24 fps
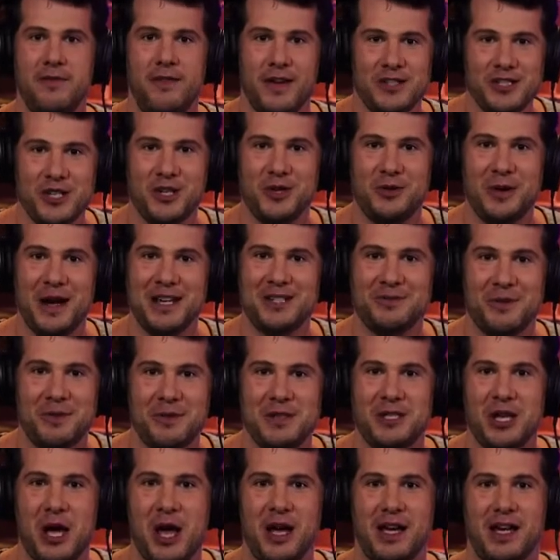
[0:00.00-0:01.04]
Vision quest? What are we
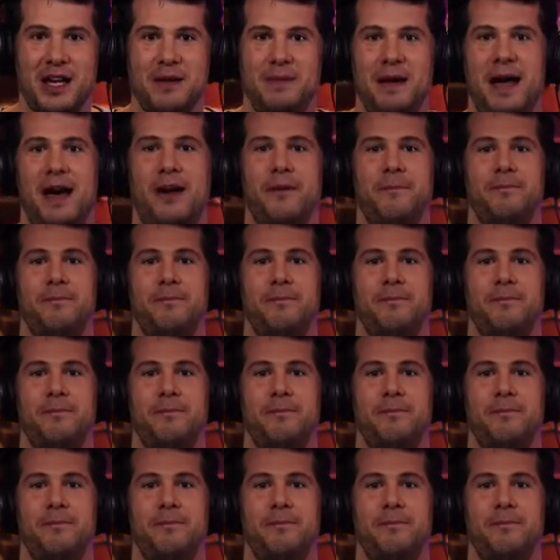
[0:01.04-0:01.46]
talking about?